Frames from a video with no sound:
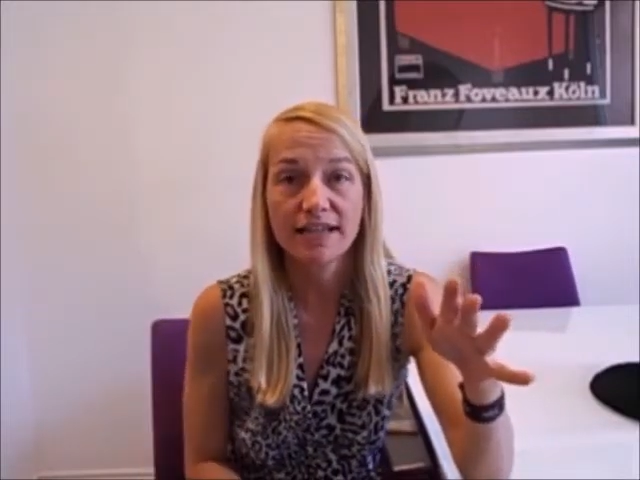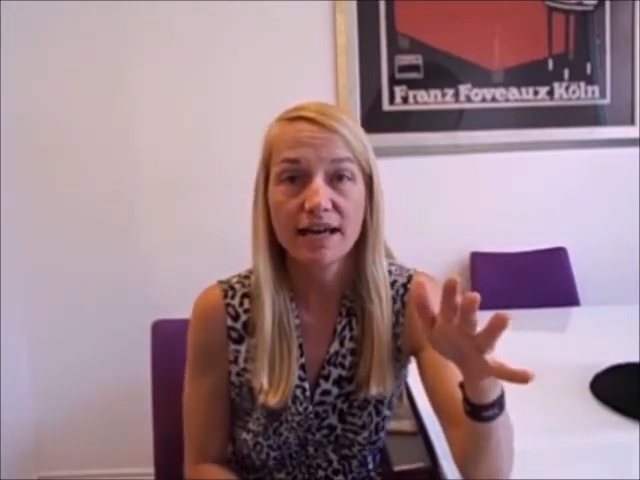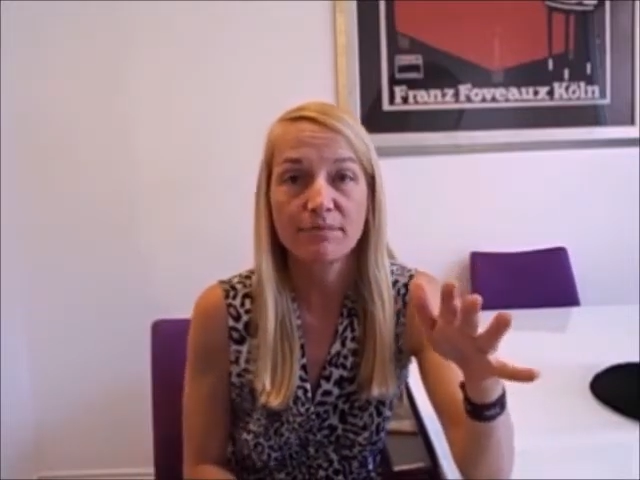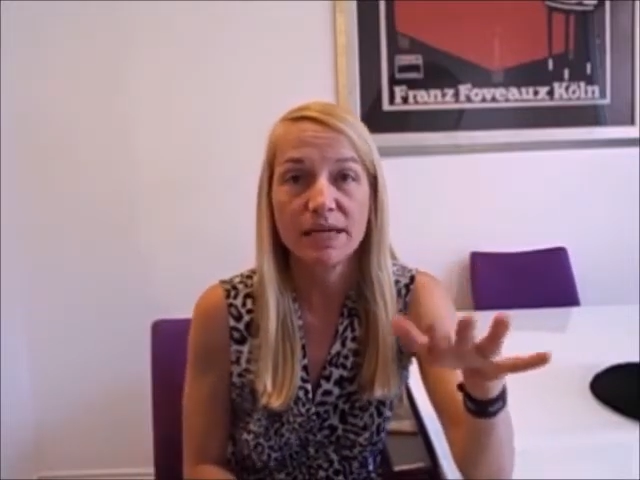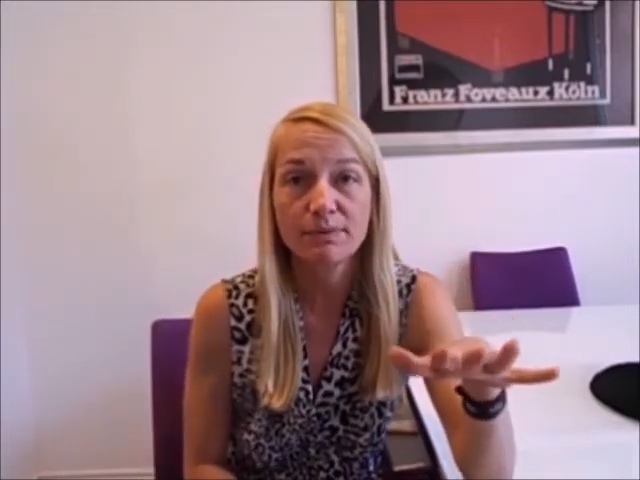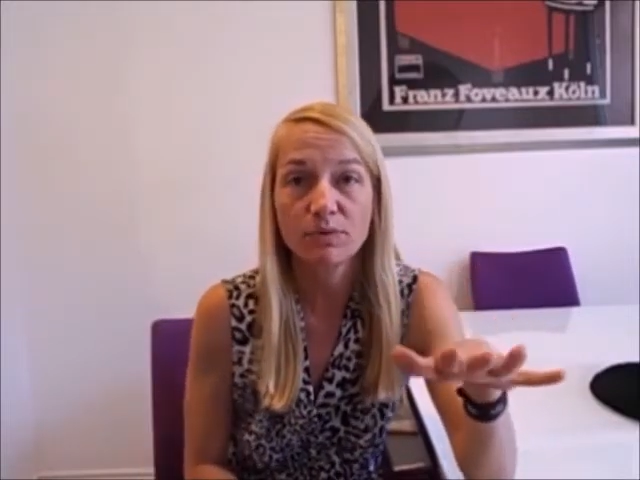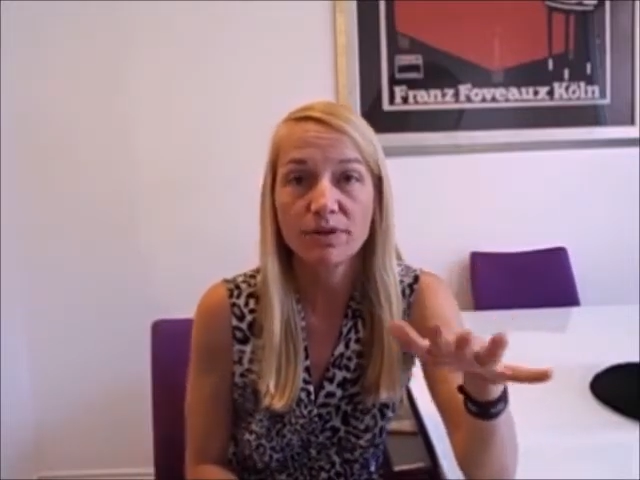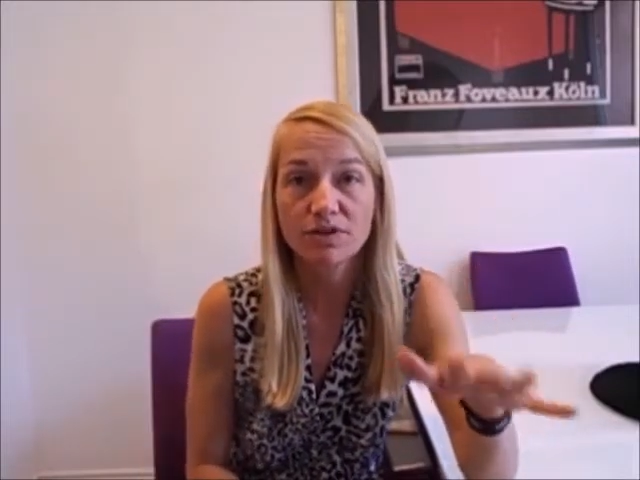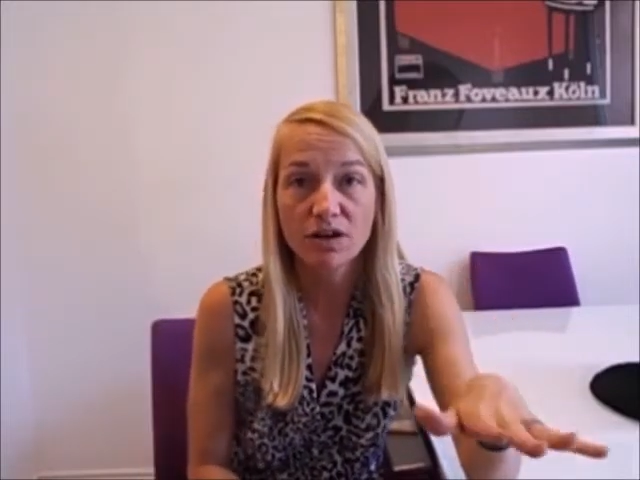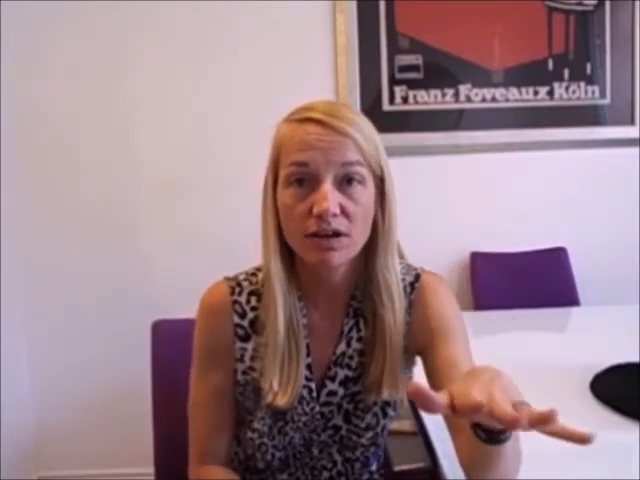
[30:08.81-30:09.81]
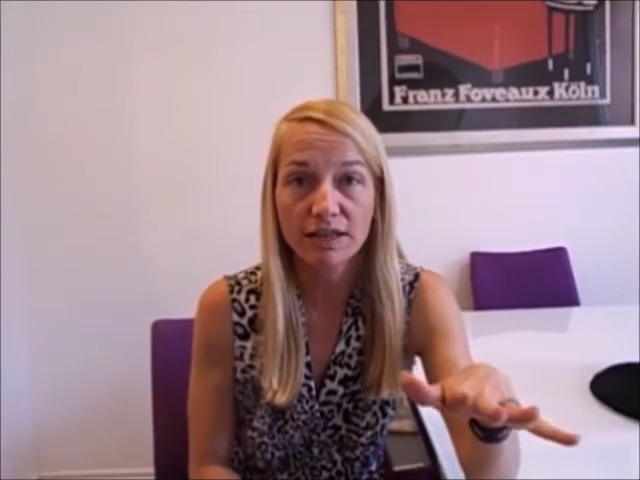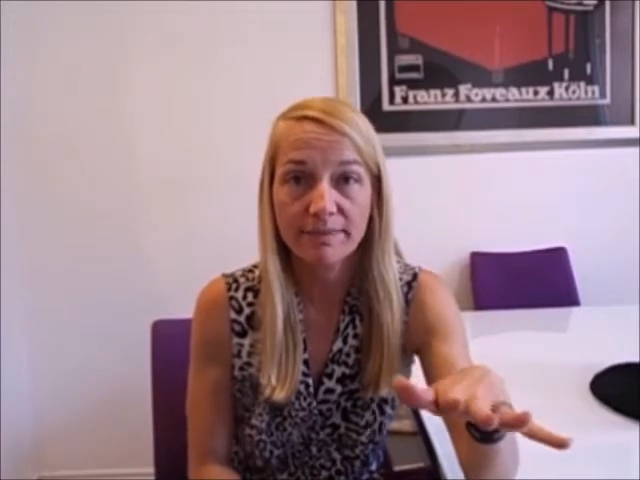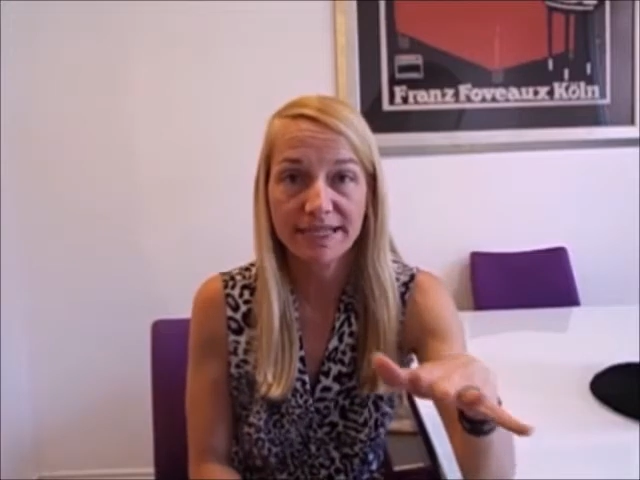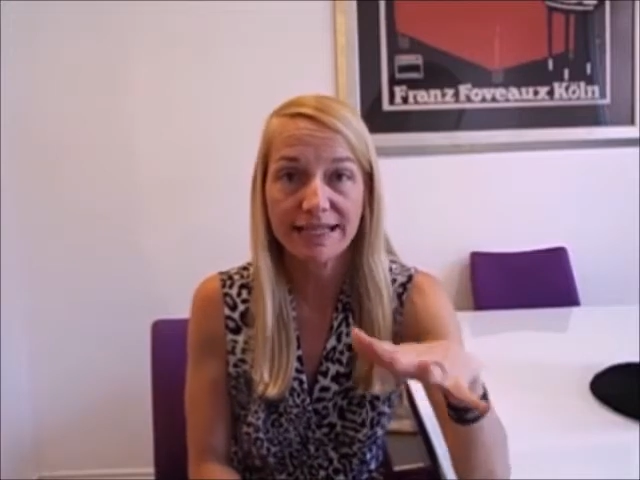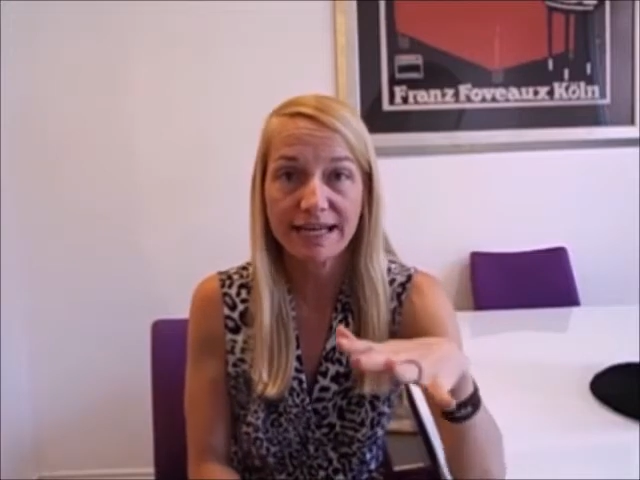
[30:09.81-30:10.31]
that people with
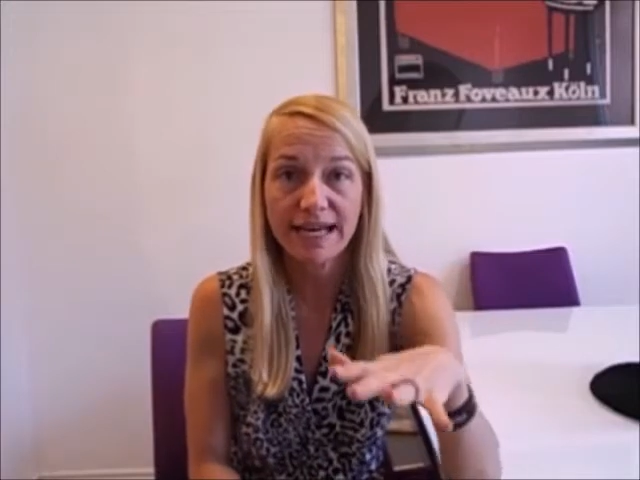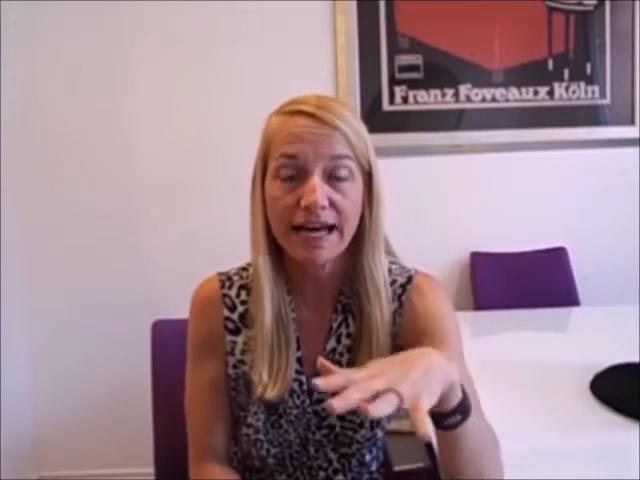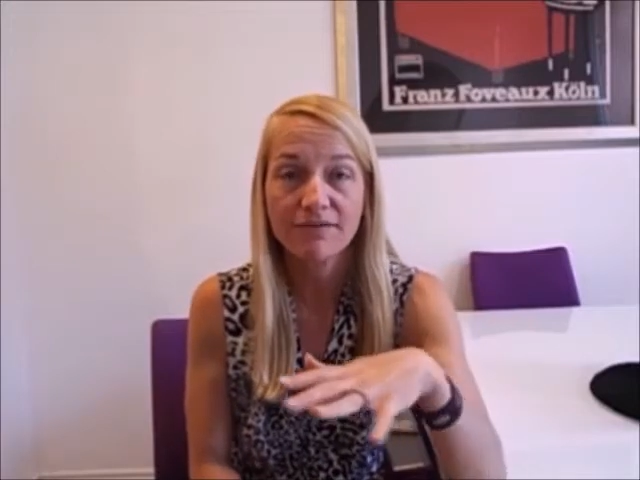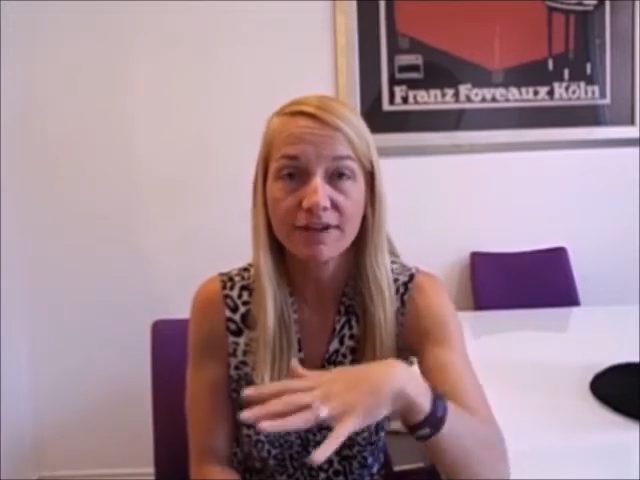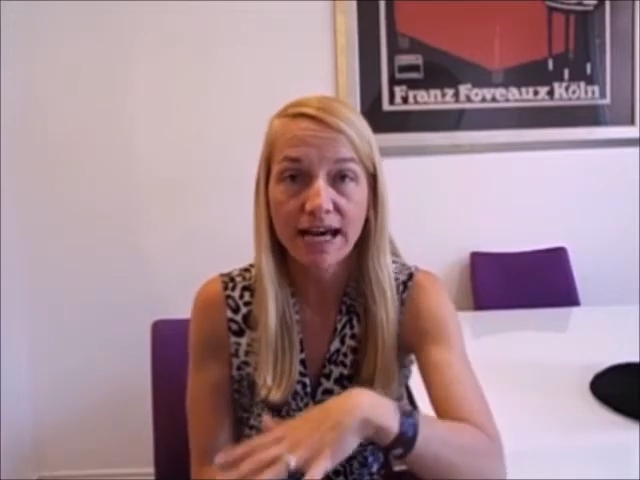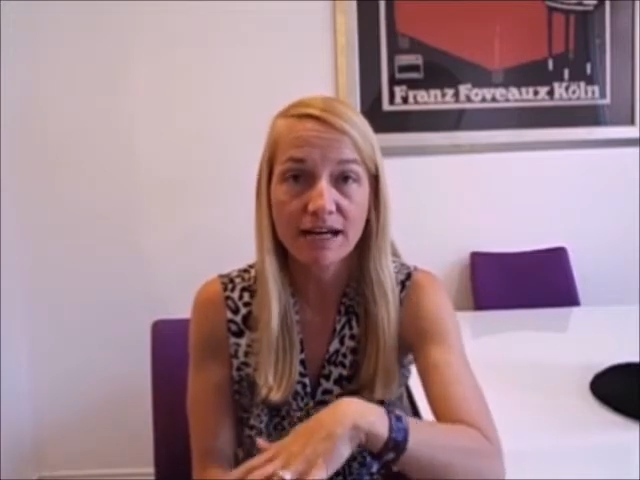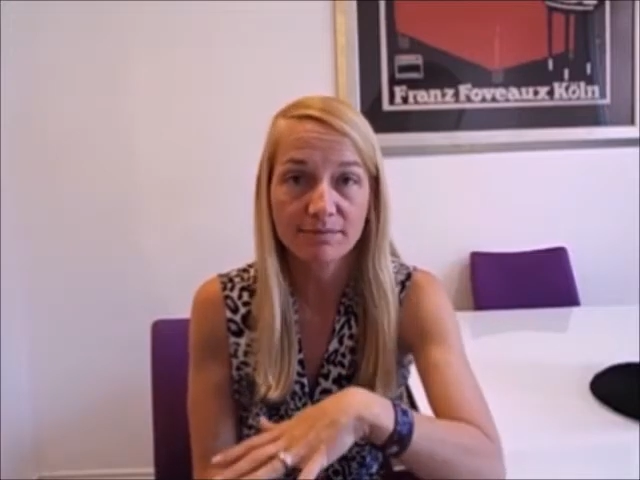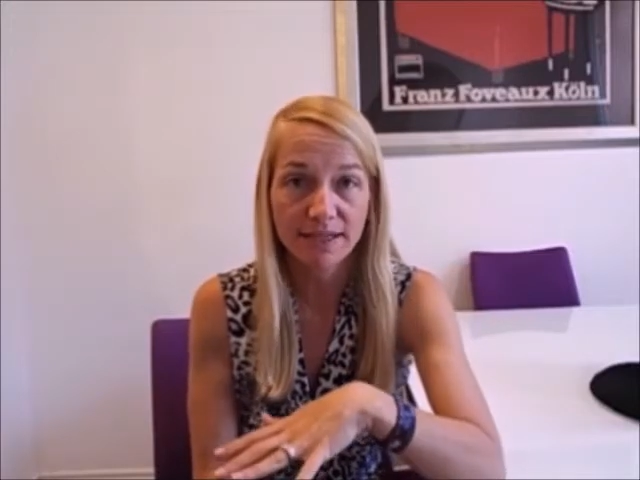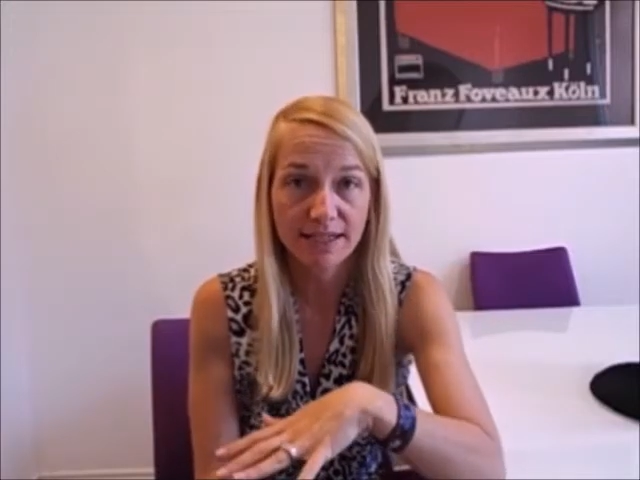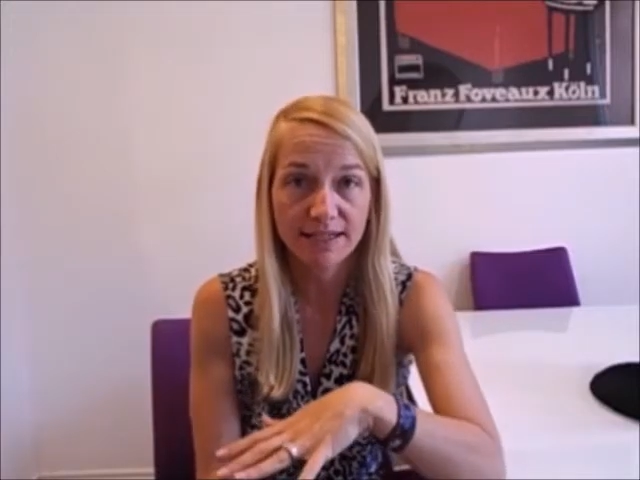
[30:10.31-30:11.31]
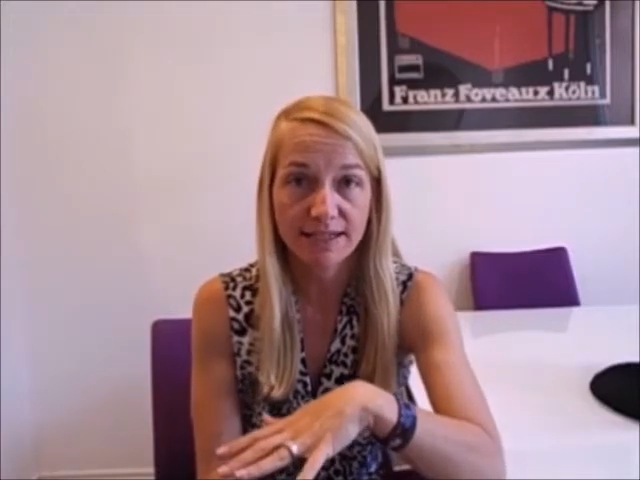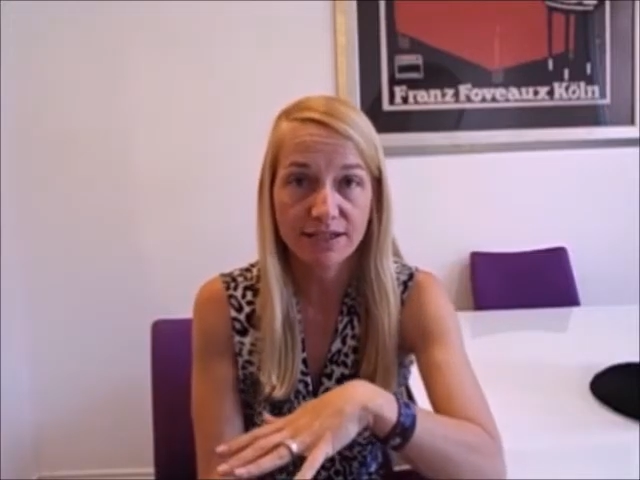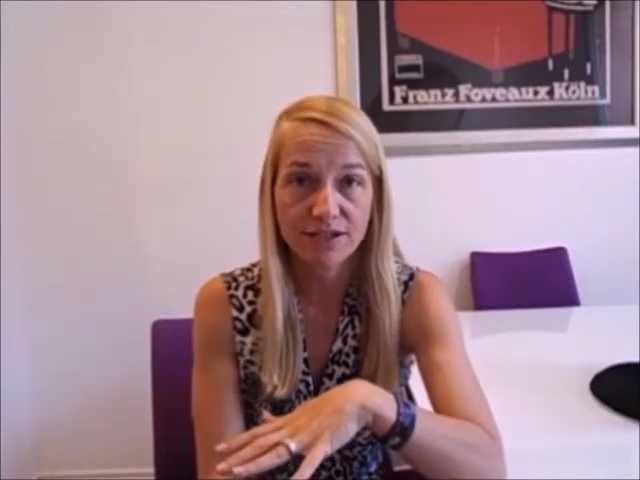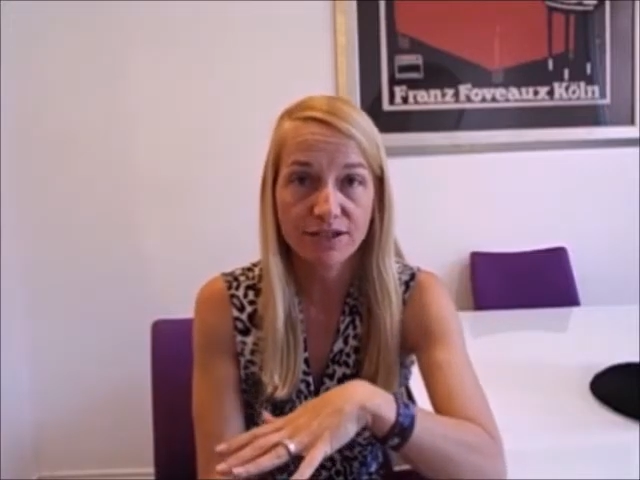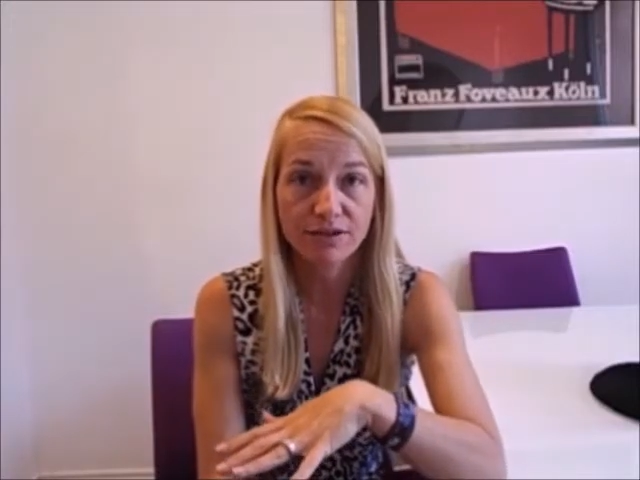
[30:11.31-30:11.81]
narcolepsy that have
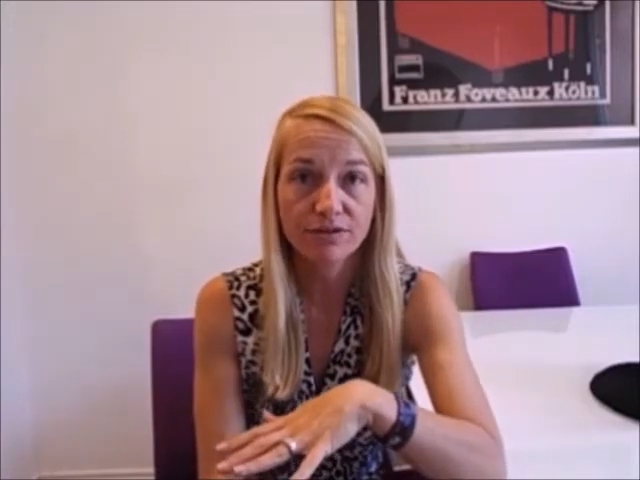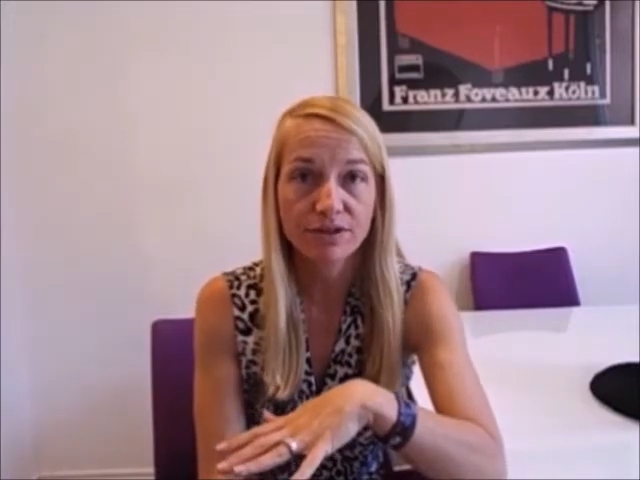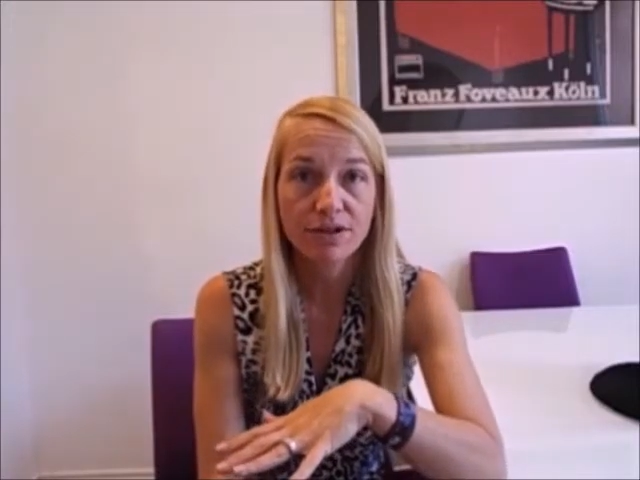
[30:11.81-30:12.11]
cataplexy do.